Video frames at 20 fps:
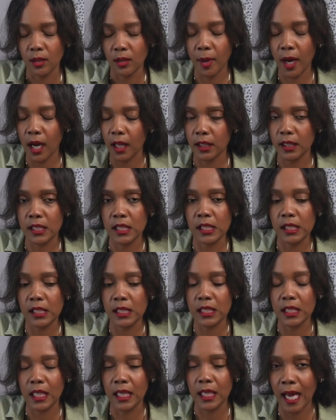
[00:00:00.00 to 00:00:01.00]

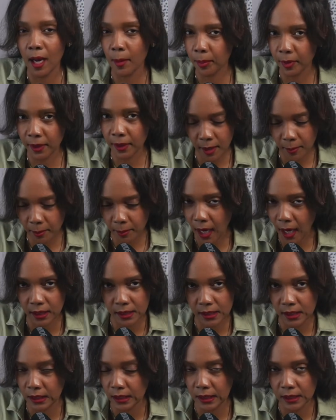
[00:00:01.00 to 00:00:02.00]
policies, not playing
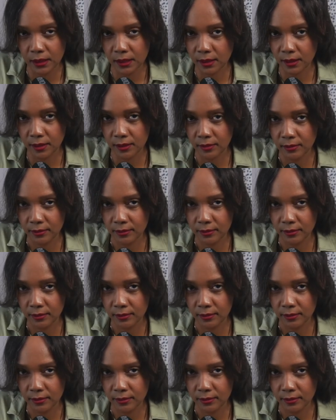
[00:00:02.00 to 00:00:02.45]
politics.